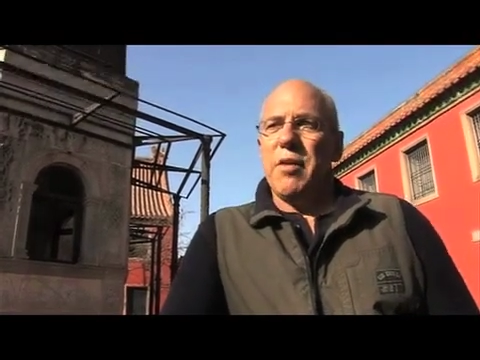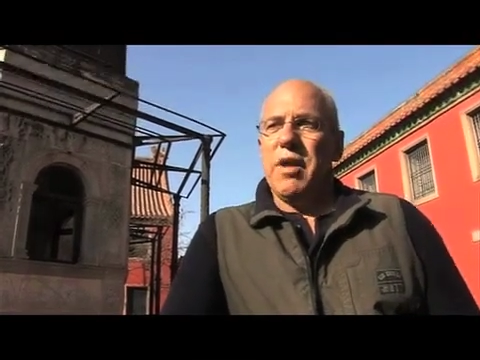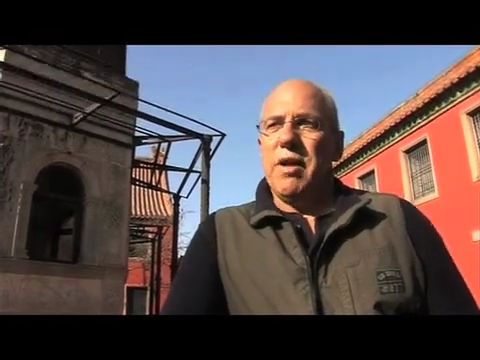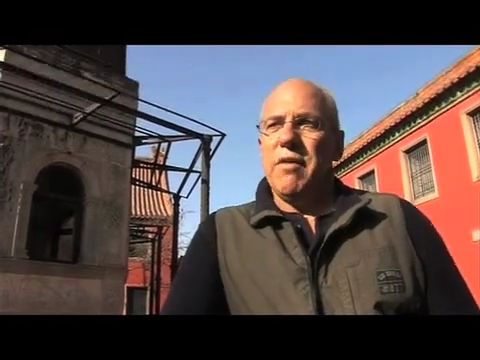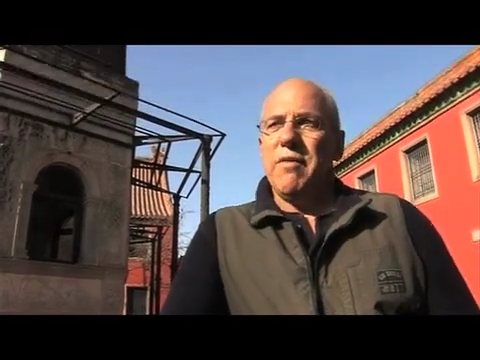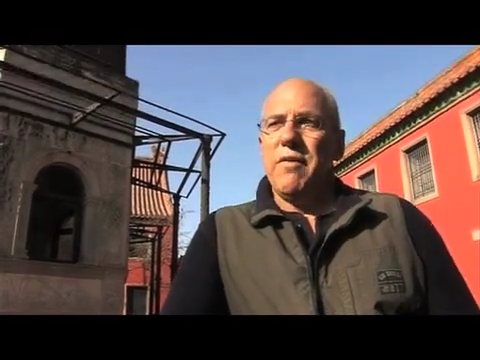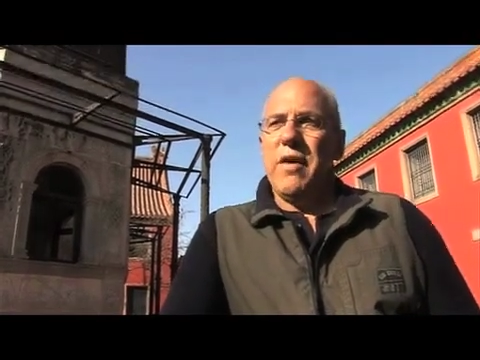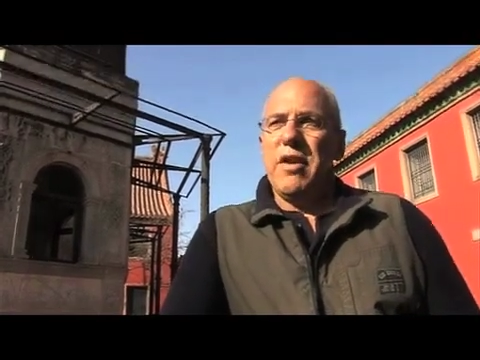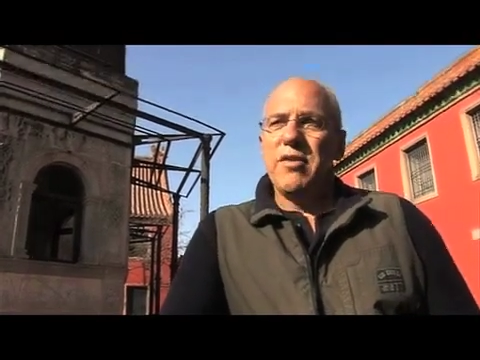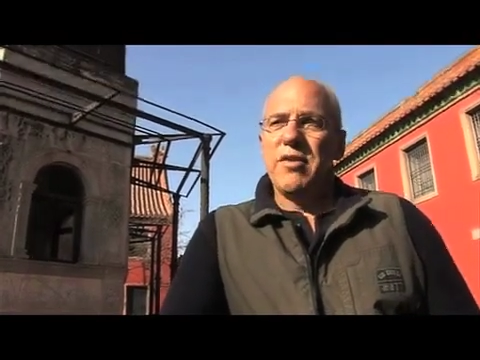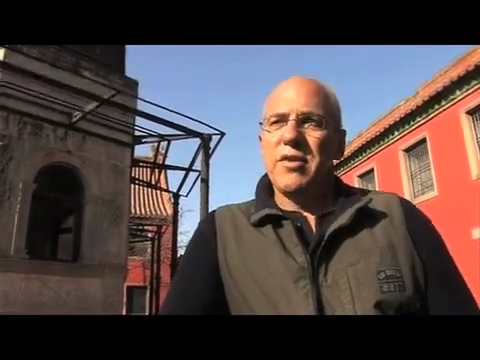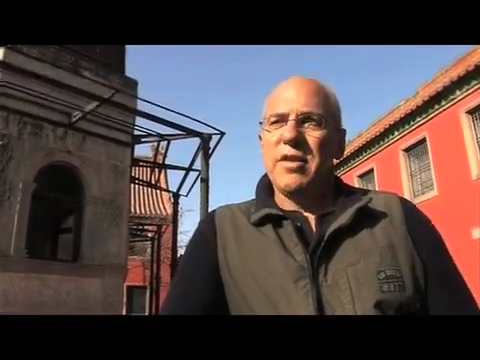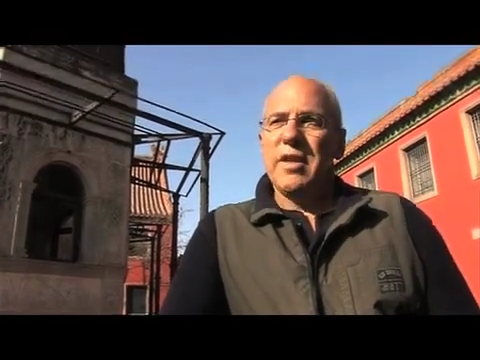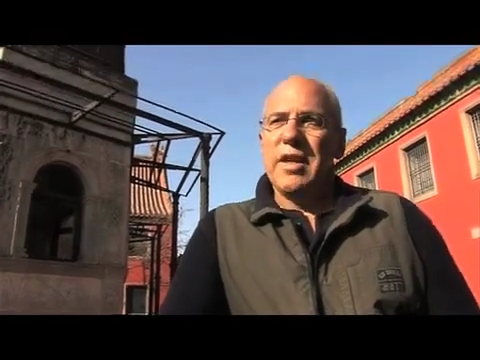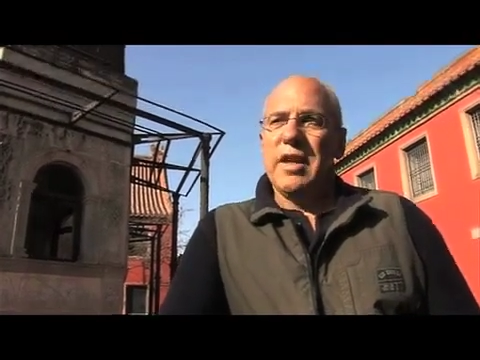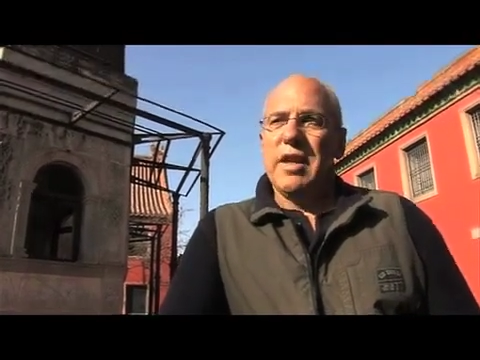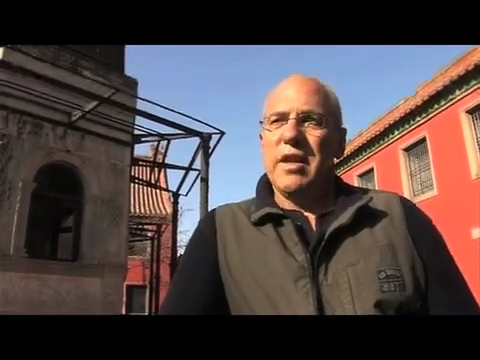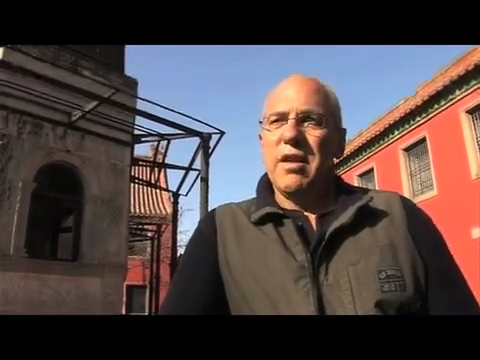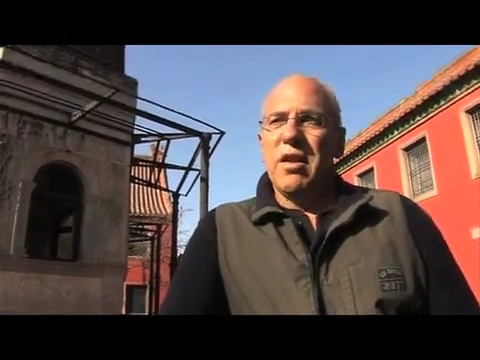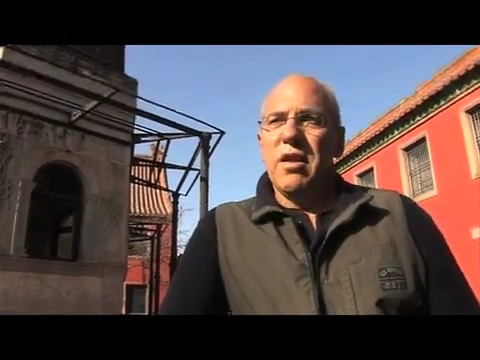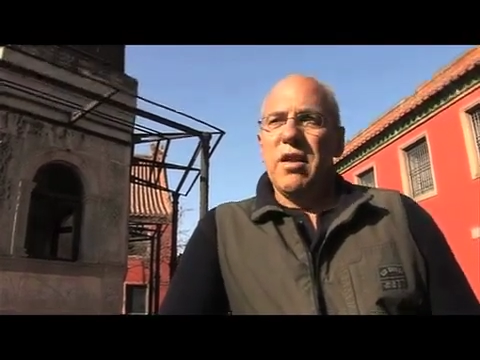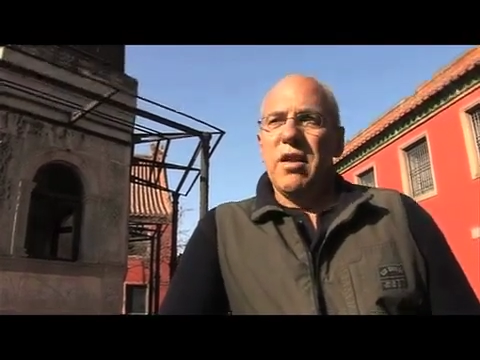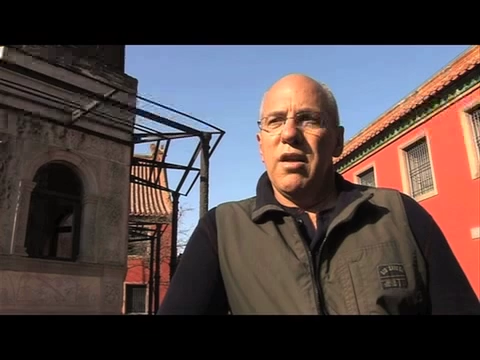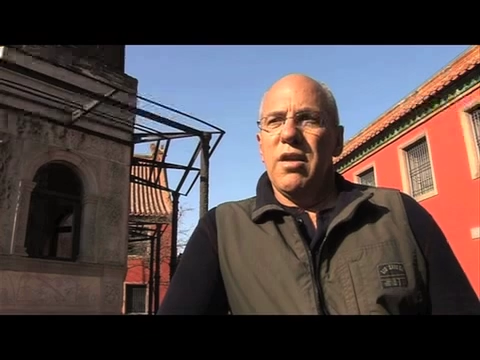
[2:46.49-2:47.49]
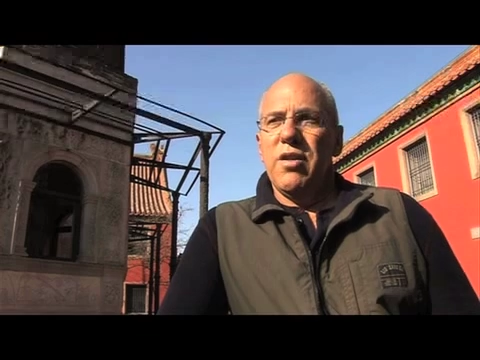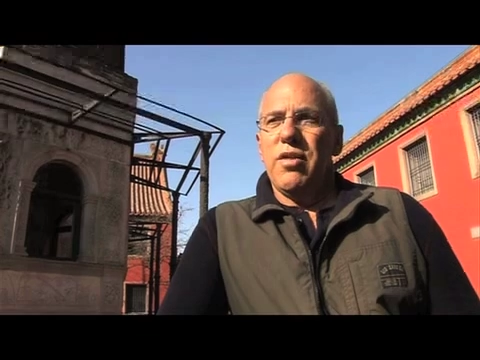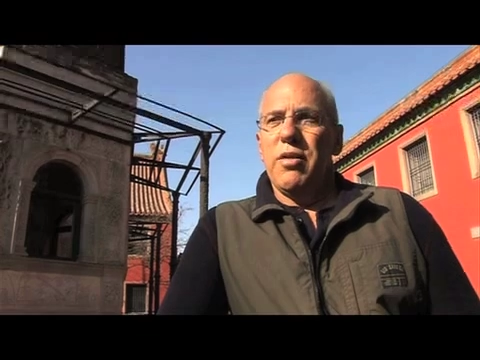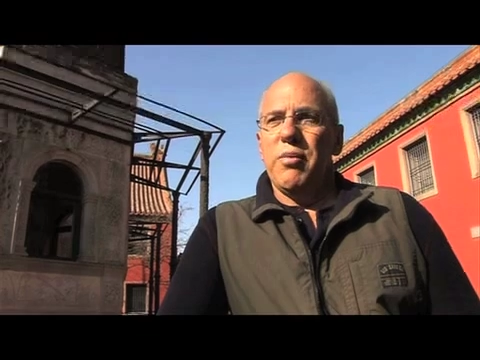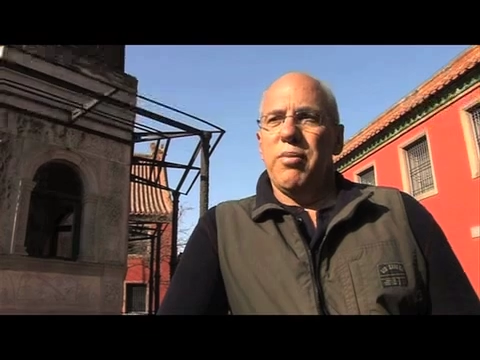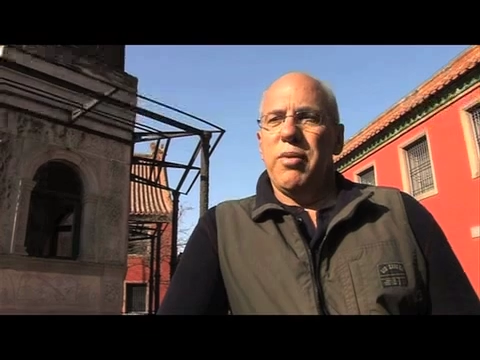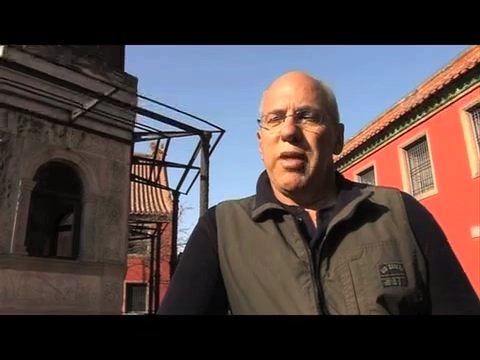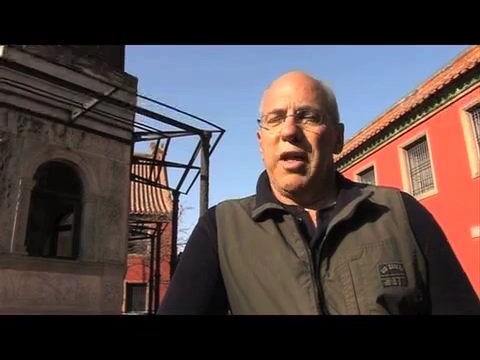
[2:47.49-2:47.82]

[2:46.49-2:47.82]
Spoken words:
Eventually, the